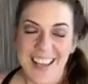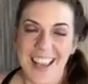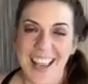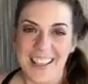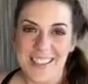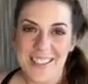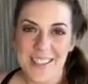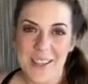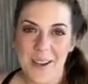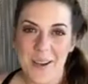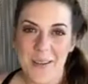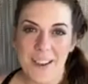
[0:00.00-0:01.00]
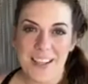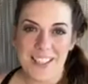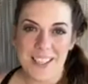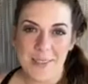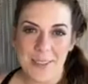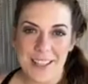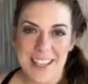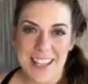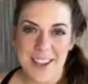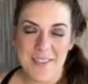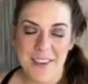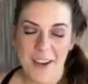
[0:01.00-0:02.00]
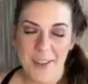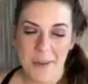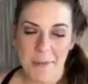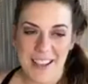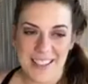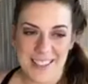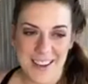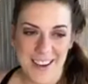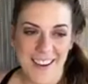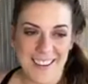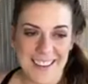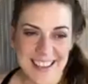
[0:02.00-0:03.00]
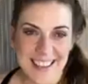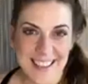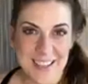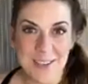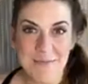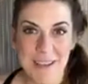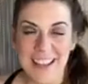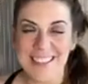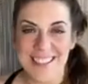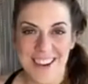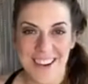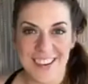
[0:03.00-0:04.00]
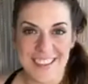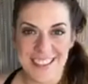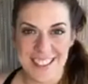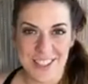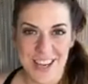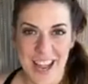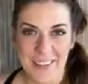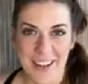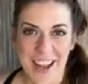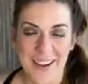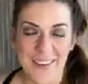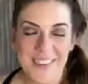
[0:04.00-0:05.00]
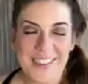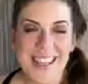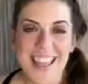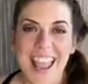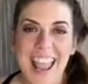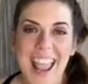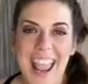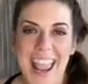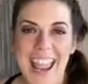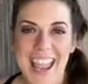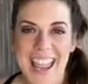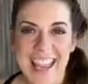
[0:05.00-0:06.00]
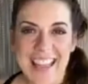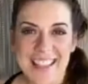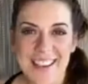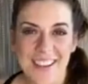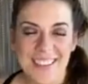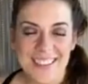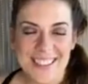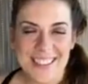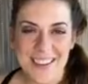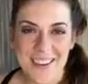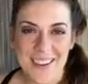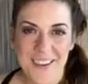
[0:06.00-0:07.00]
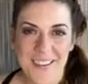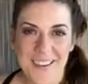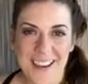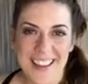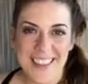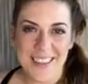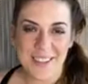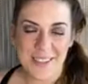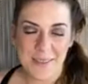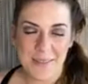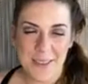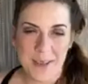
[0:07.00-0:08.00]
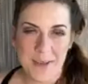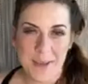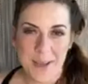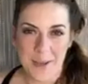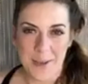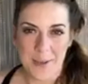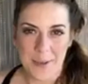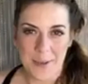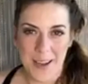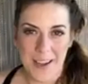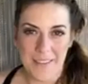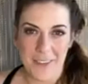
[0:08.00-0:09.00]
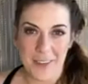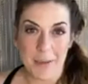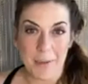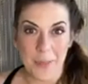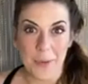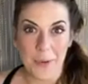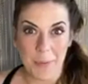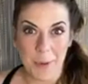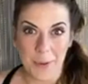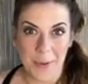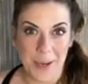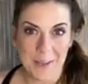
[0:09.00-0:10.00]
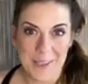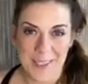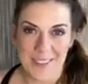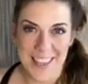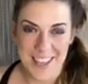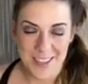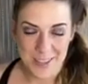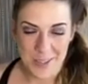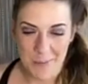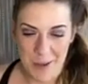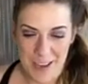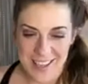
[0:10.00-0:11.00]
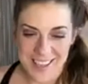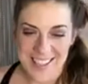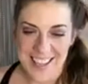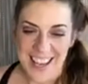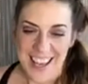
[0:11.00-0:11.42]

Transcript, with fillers: And so I just want to give all the master artists, the new master artists, a shout out and also uh, those of you who have already been through the program. So thank you so much.